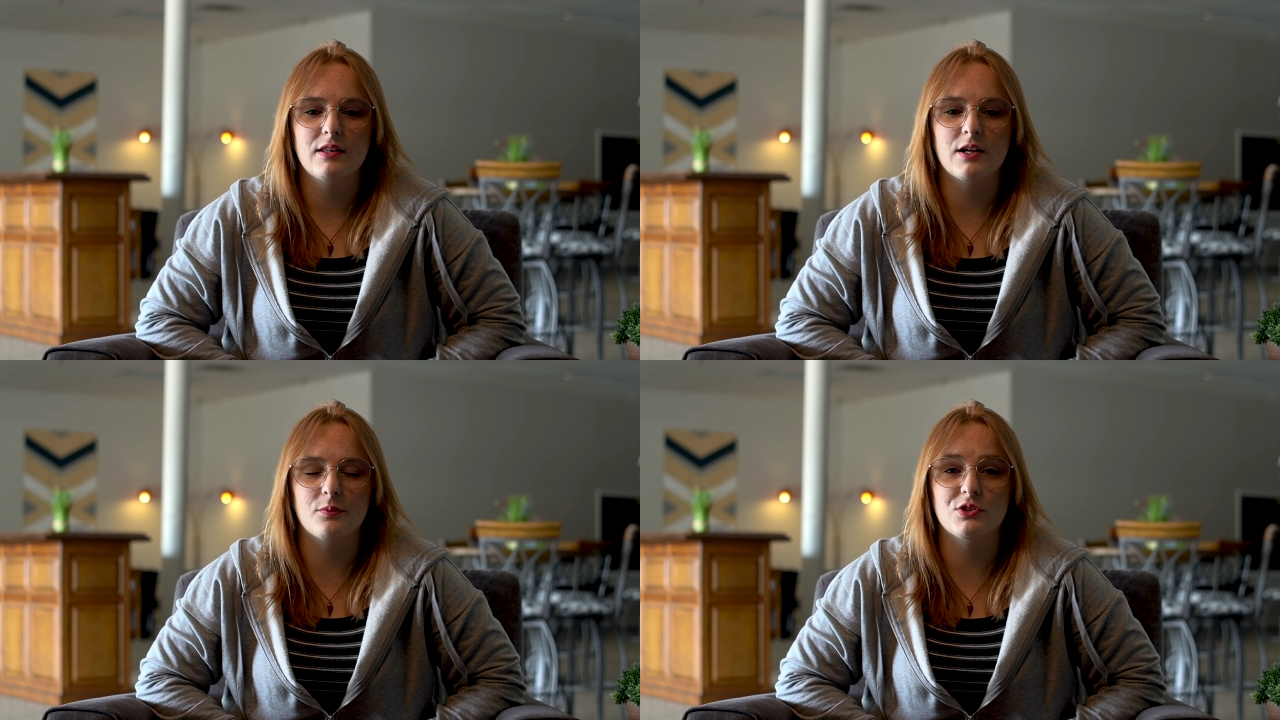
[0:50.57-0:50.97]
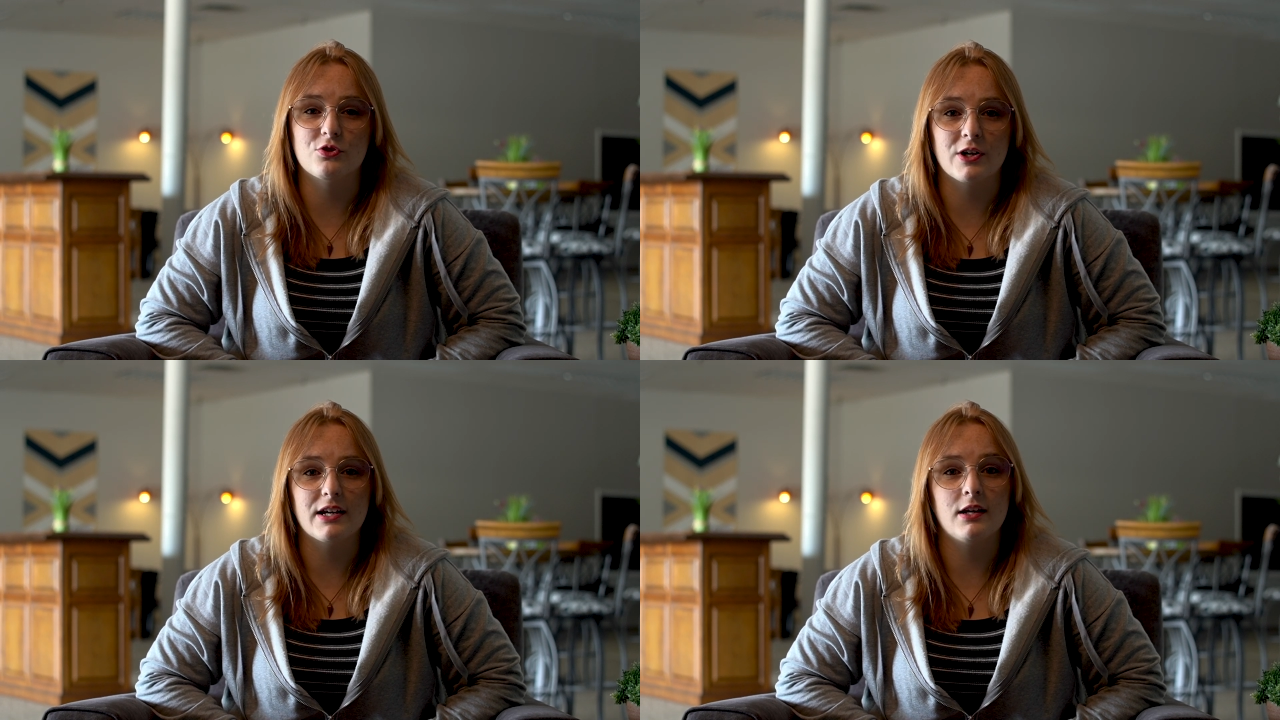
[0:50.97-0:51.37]
there was
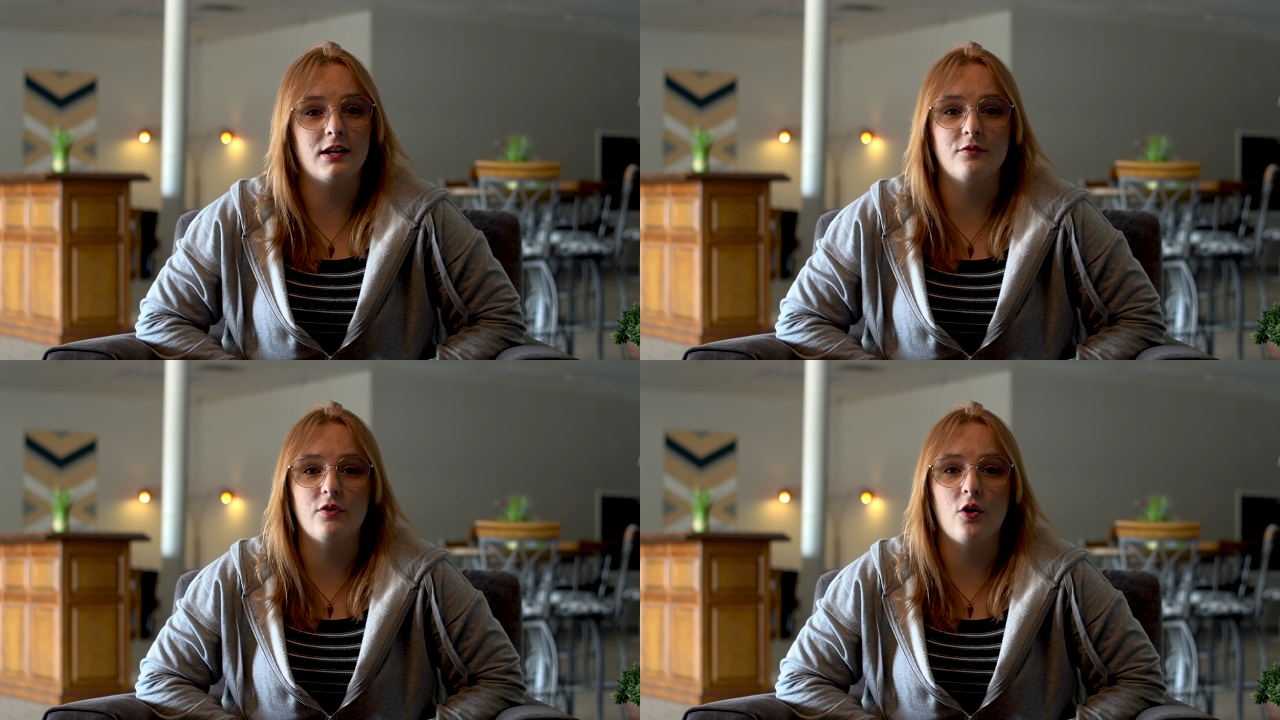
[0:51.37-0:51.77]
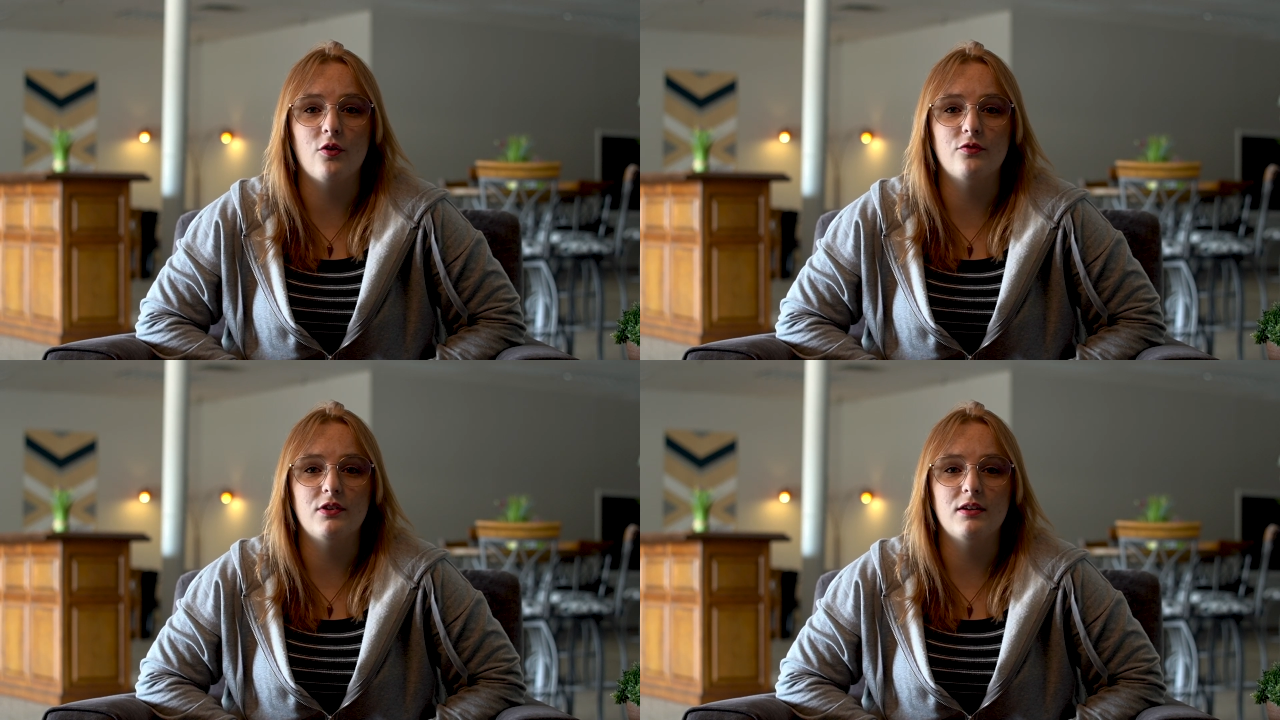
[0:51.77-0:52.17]
drinking
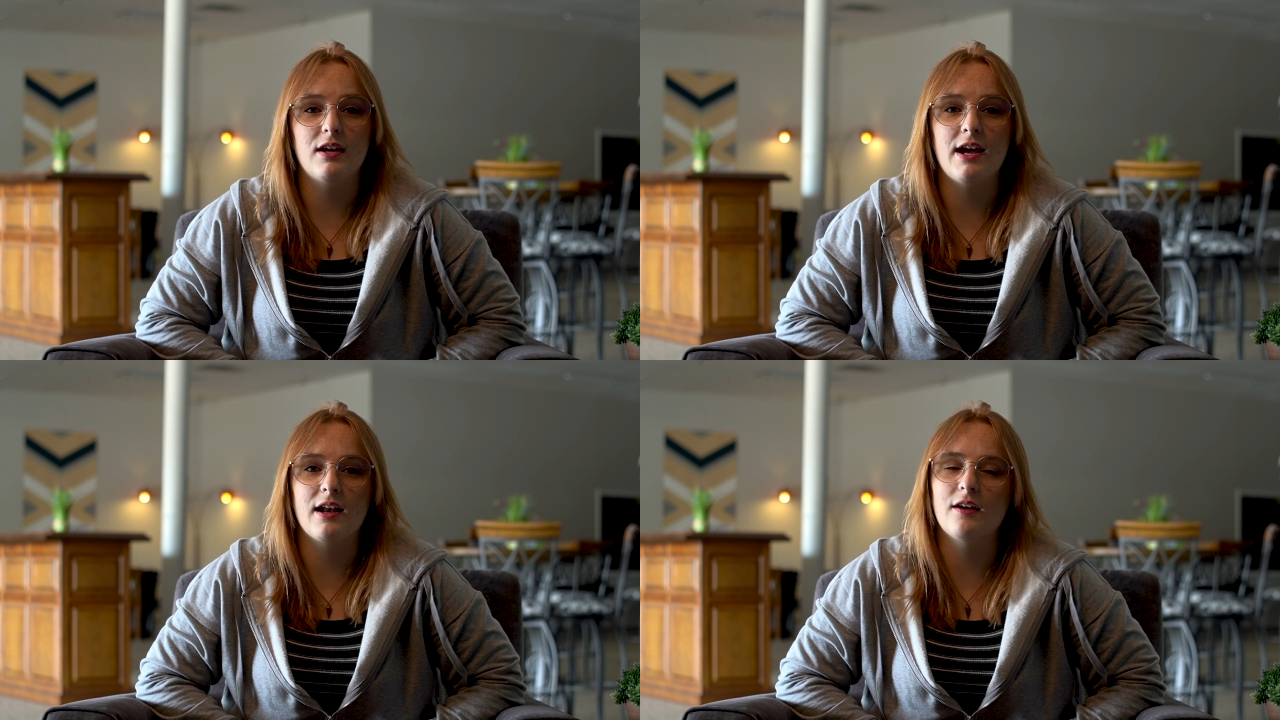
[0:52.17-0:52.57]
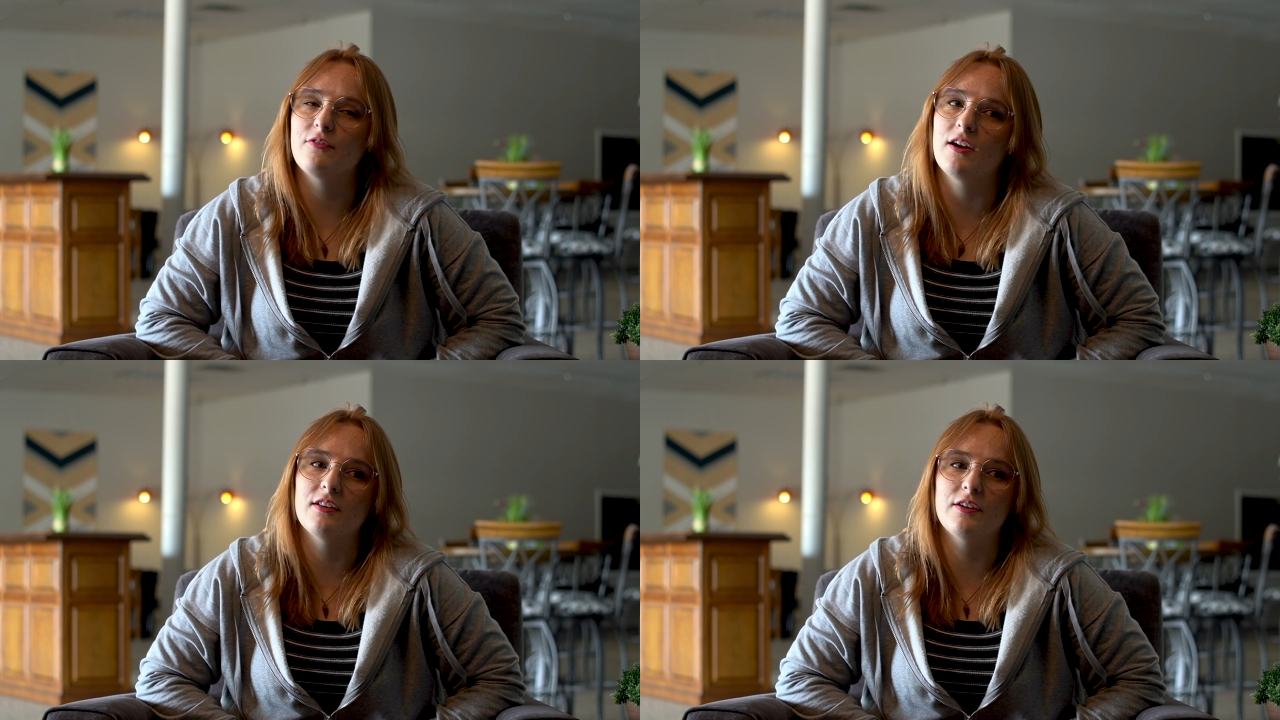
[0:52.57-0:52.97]
involved. And I
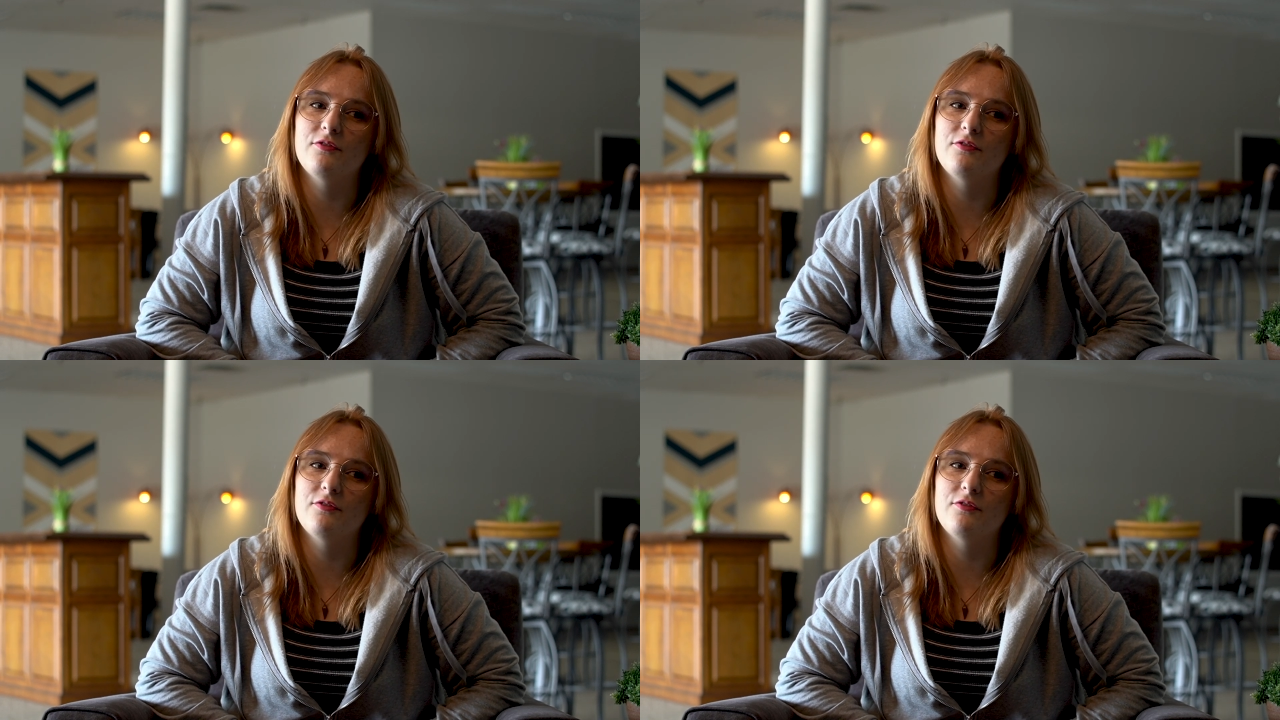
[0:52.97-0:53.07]
finally